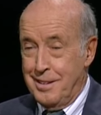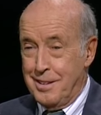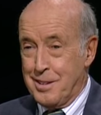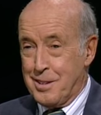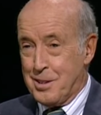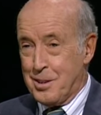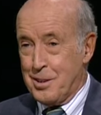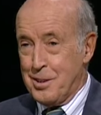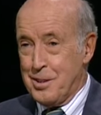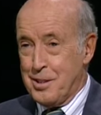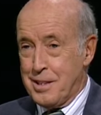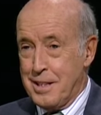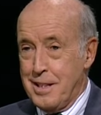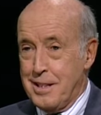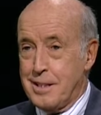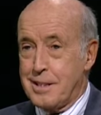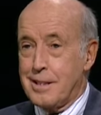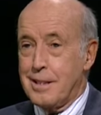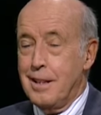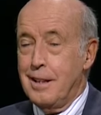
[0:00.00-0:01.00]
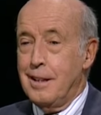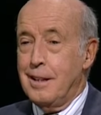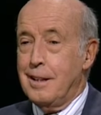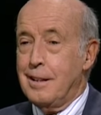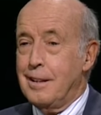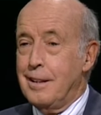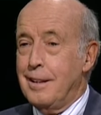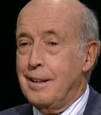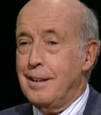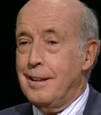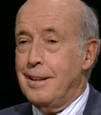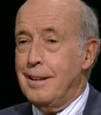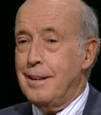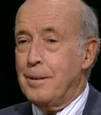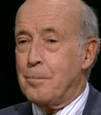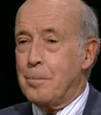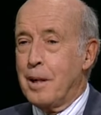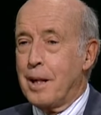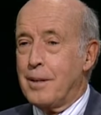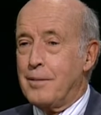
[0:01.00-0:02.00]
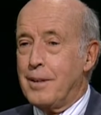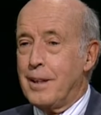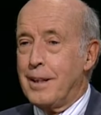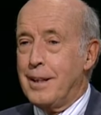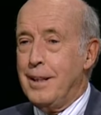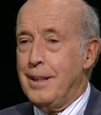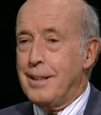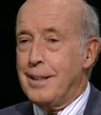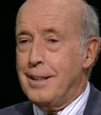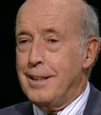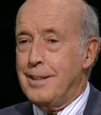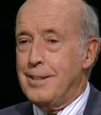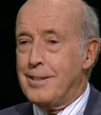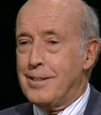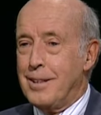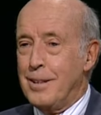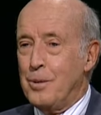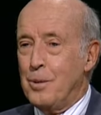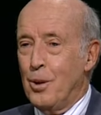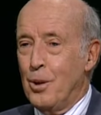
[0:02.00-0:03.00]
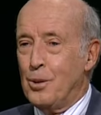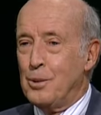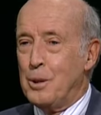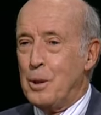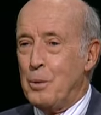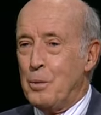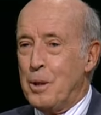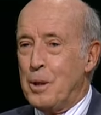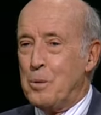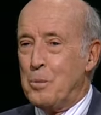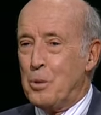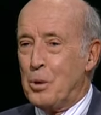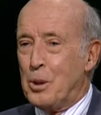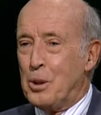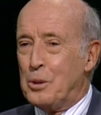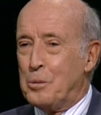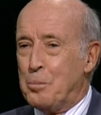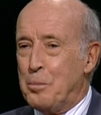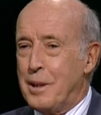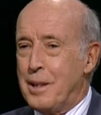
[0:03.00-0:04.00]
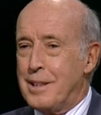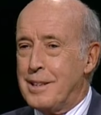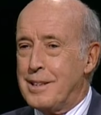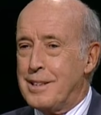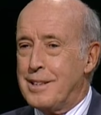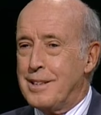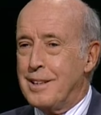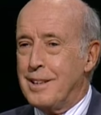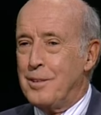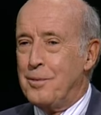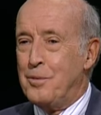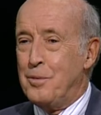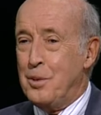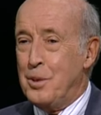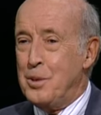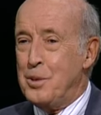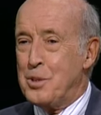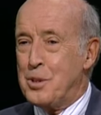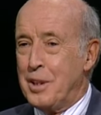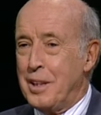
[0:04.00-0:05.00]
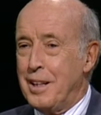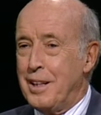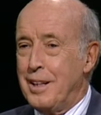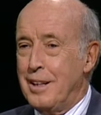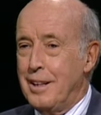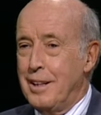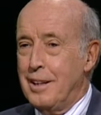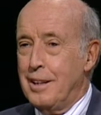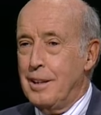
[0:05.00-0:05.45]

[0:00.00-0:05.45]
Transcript: In a certain sense, the Bhagavad Gita is in only one world, but it's fusing